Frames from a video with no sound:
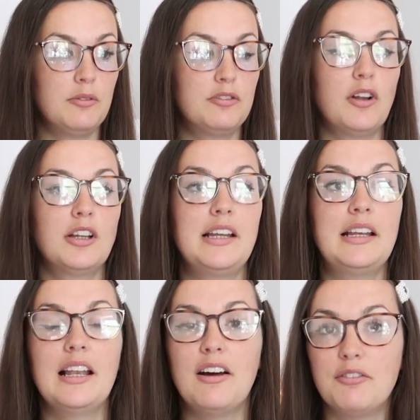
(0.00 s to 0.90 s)
fallen in
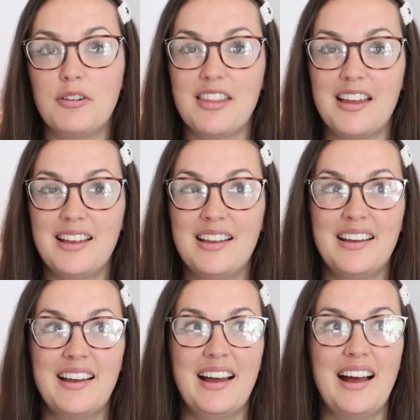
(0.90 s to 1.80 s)
love with it,
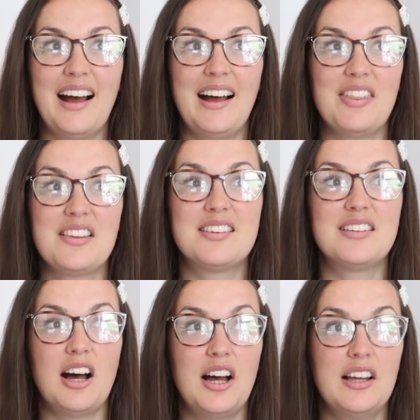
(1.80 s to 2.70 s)
and the
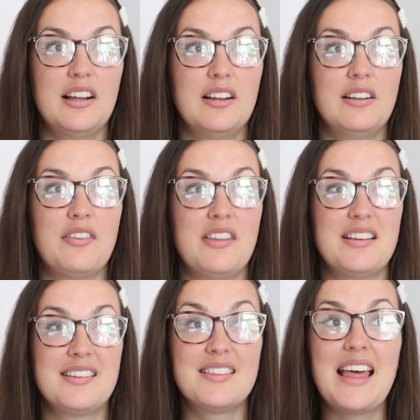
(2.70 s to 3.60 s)
style, the
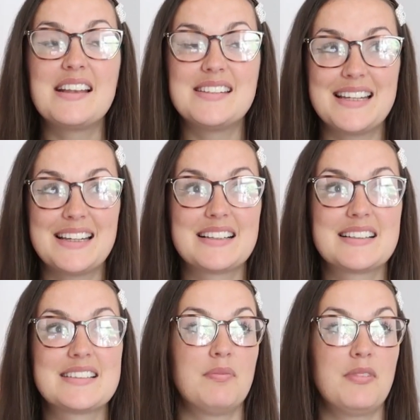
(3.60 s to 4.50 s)
aesthetics,